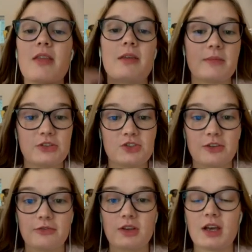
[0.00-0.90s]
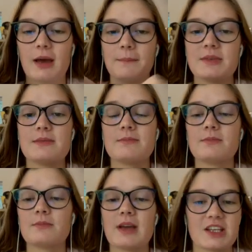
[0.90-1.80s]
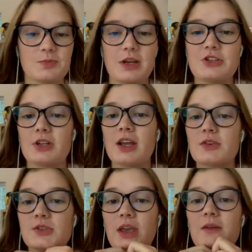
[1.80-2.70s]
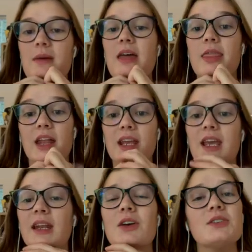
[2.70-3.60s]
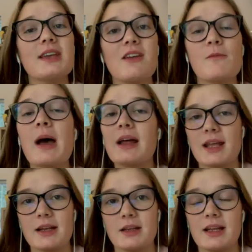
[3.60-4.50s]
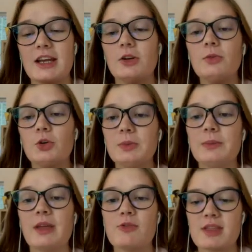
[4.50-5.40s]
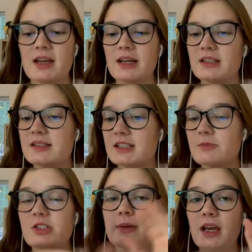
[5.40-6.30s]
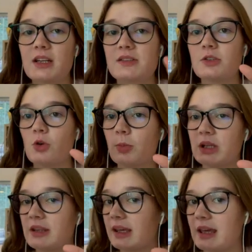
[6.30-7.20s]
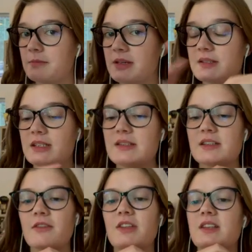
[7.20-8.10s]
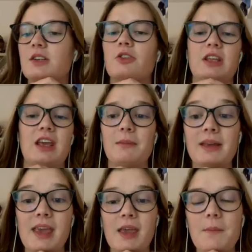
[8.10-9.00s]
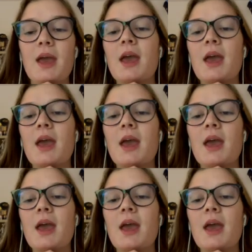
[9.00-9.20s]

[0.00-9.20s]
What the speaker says: the mischief aspiration. I also gave him athletic, and I also gave him hot-headed. I don't normally play with hot-headed Sims, to be honest. They're normally like NPC stuff that's already in my game,